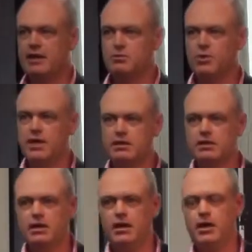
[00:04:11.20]
the other week,
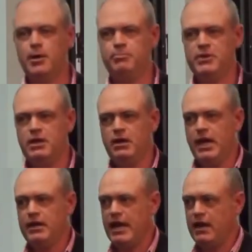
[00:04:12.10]
and
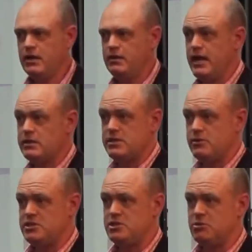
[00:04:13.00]
they had a
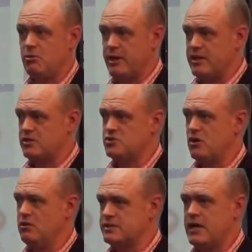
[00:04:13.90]
serious issue on one of their
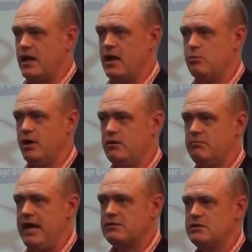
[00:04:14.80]
controllers. They had a hardware
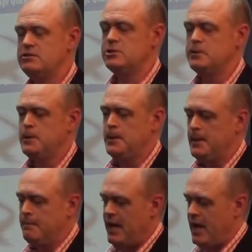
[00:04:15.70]
outage.
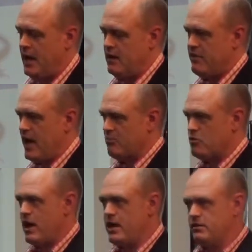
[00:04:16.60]
And they
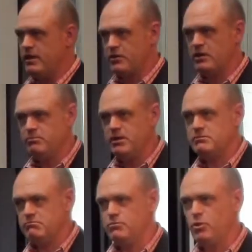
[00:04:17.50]
upgraded, they've got
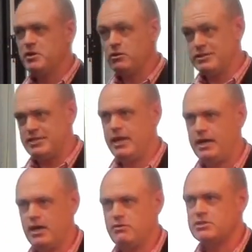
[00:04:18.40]
what we call a
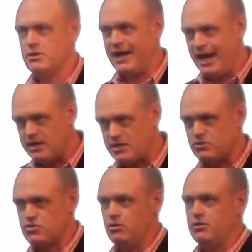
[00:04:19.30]
T800, so an
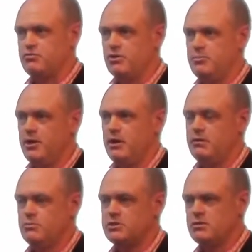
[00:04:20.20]
8-controller 3PAR,
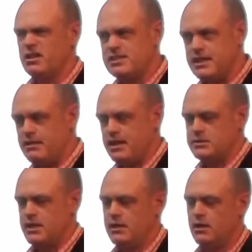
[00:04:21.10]
which is like the
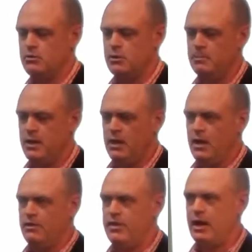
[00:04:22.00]
10,800.
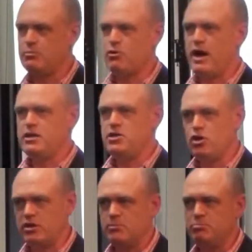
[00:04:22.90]
They
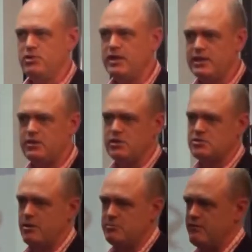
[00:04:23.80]
upgraded completely
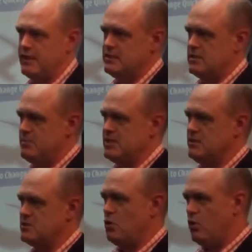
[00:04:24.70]
non-disruptively to the
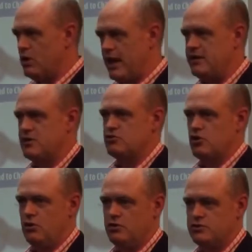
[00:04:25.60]
business, all 8
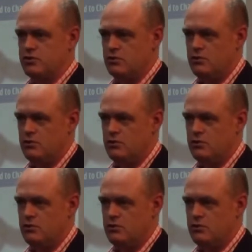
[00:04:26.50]
controllers.